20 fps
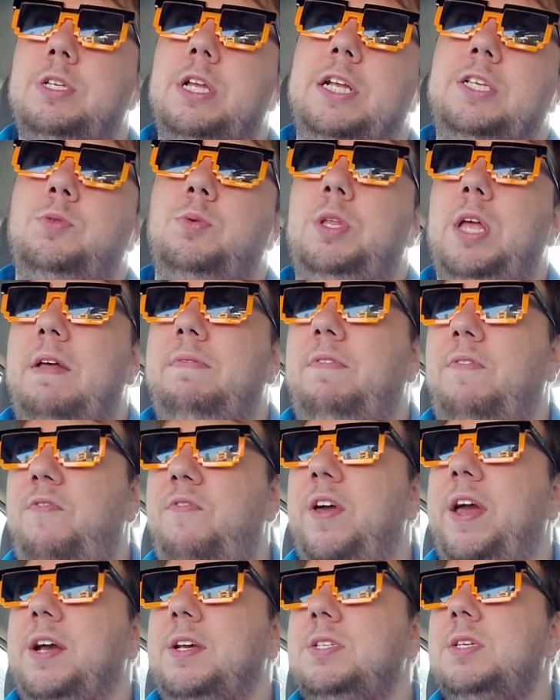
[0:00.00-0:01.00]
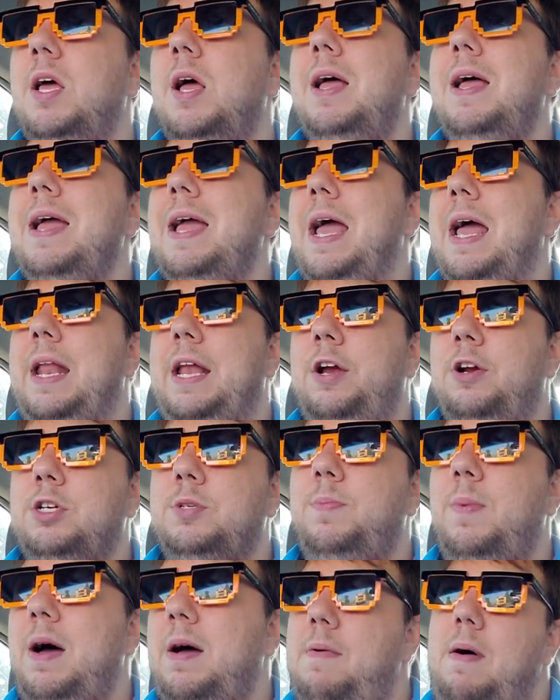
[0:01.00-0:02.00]
That's what they have to fix. And
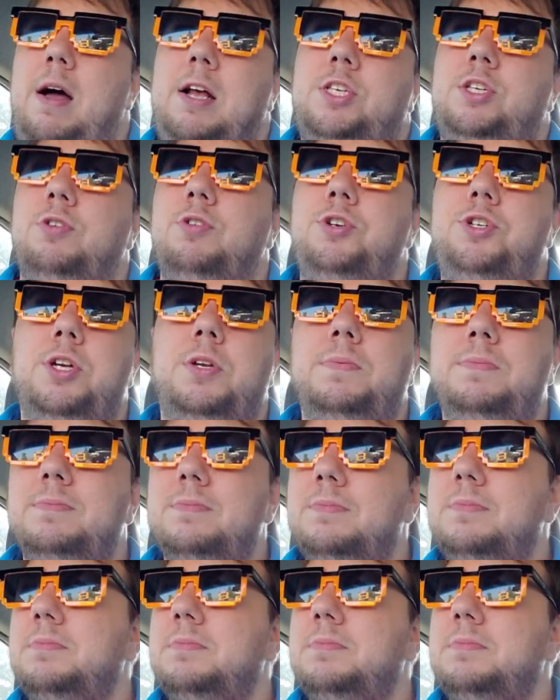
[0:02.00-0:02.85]
here's my solution.